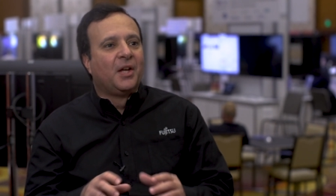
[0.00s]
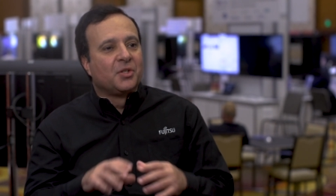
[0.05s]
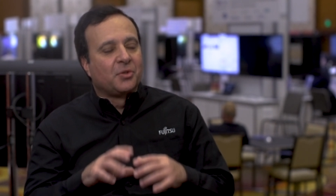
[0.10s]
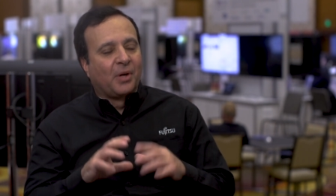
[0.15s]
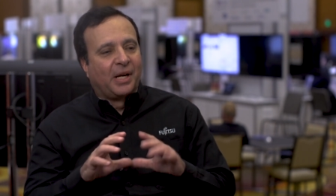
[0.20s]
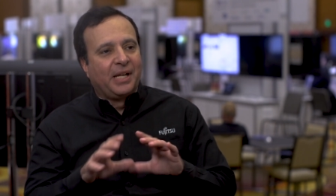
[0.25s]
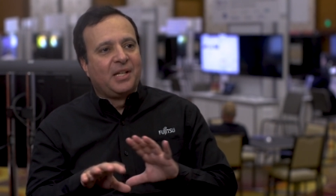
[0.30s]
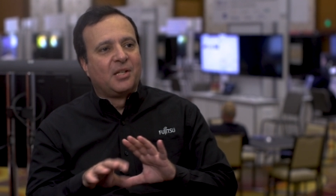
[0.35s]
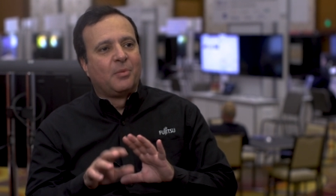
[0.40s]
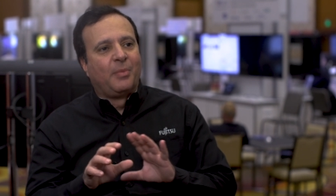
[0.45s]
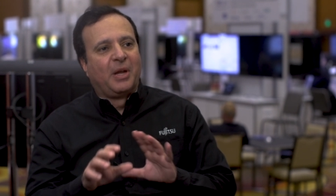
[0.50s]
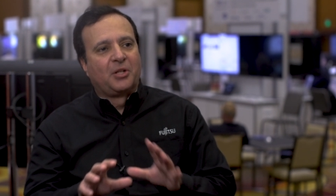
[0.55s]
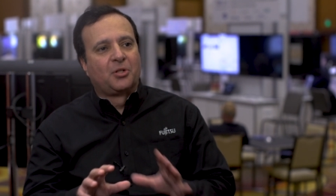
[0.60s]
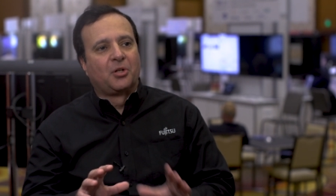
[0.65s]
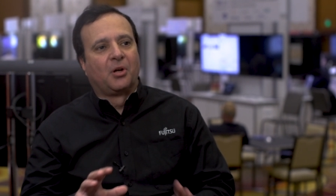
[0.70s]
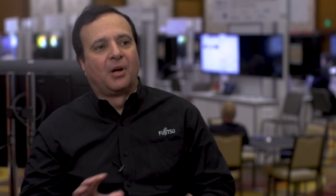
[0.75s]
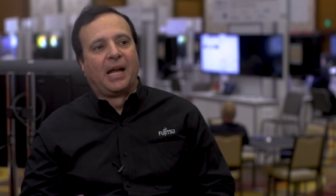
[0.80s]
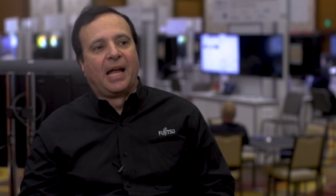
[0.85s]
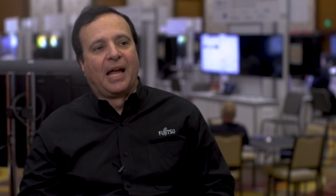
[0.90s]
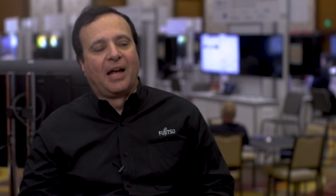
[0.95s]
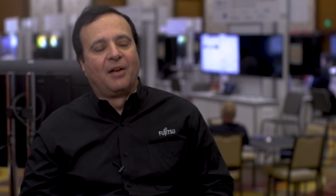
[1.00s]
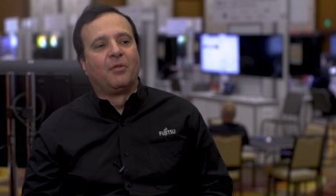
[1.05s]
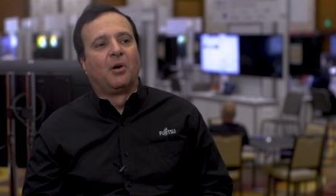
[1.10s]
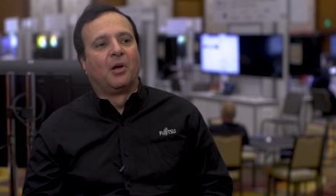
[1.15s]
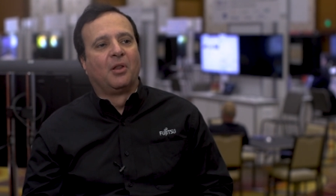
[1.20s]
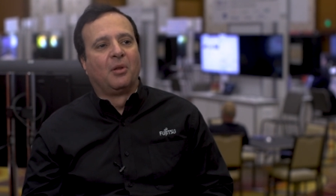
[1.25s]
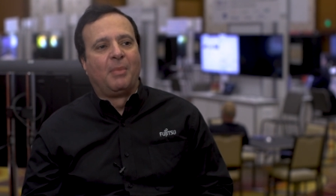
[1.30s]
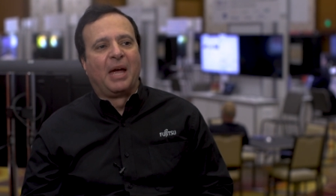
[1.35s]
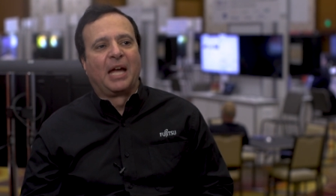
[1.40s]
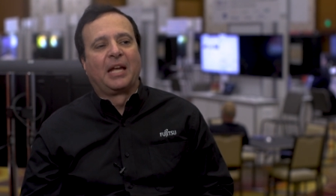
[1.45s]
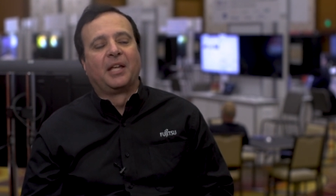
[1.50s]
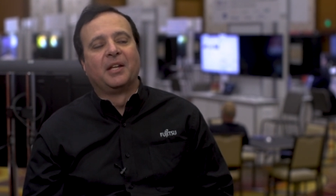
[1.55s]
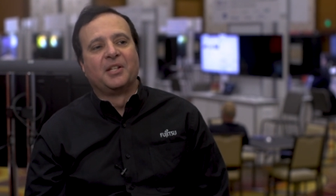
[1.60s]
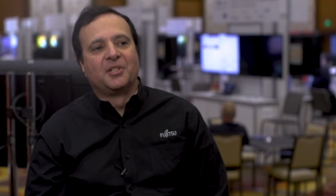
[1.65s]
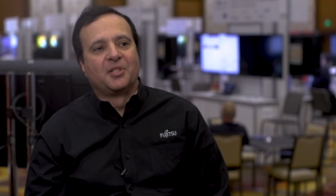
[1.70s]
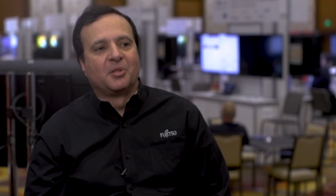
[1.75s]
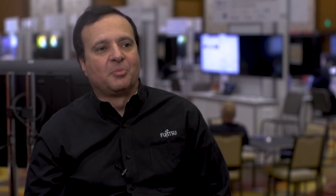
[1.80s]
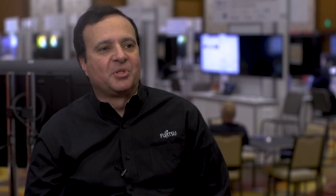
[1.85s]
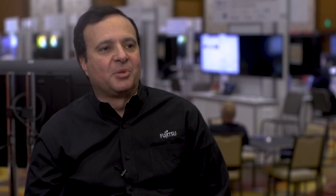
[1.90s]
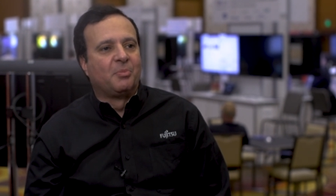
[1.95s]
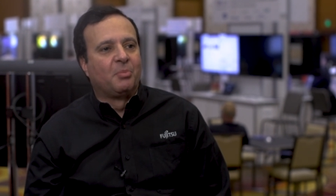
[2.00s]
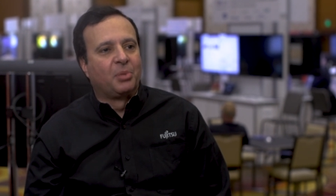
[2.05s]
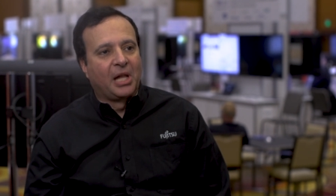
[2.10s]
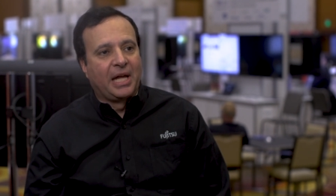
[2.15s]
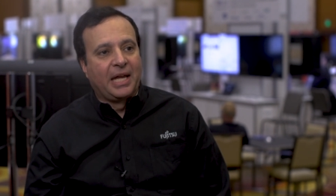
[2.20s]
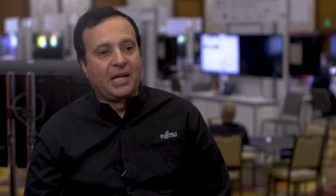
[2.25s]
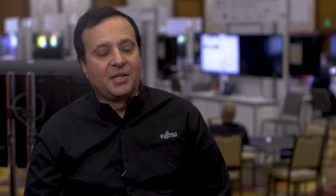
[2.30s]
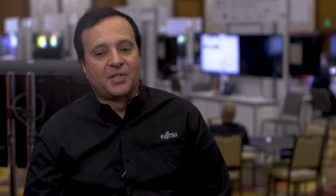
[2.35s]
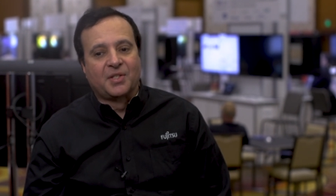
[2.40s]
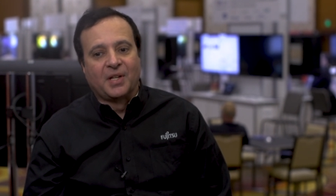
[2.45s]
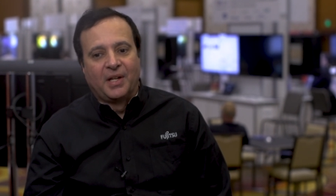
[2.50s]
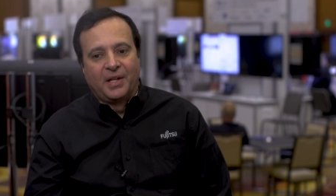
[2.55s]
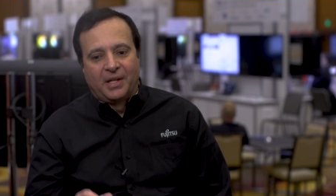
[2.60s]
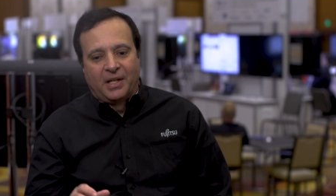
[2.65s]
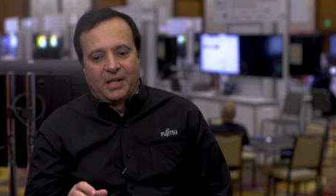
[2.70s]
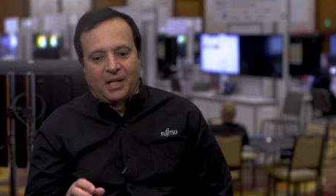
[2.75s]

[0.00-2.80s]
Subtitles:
So I need to make sure I have all the mechanisms in place